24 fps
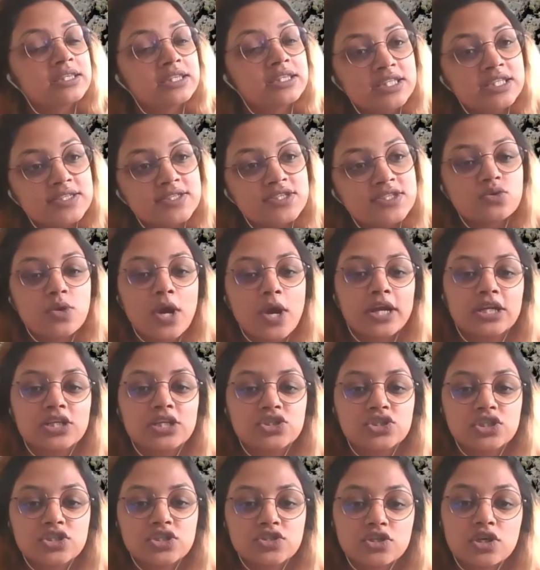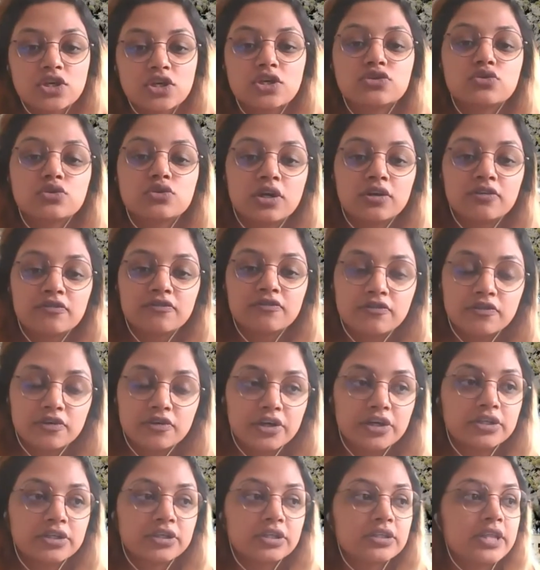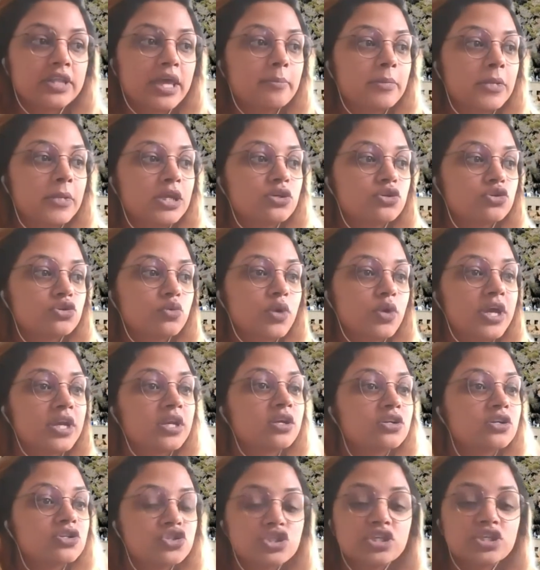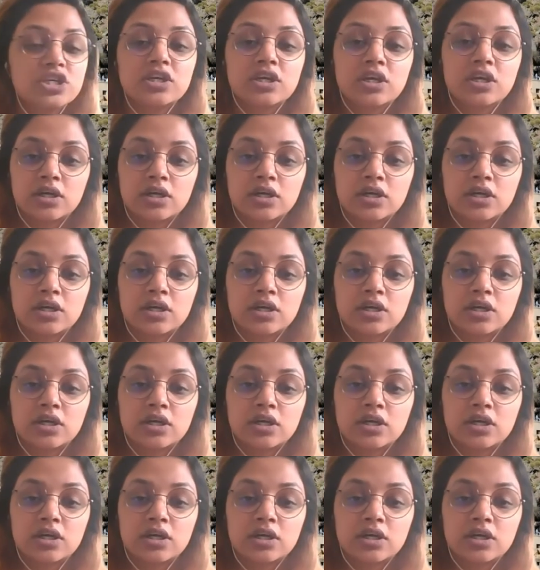these strategies to convert them into energy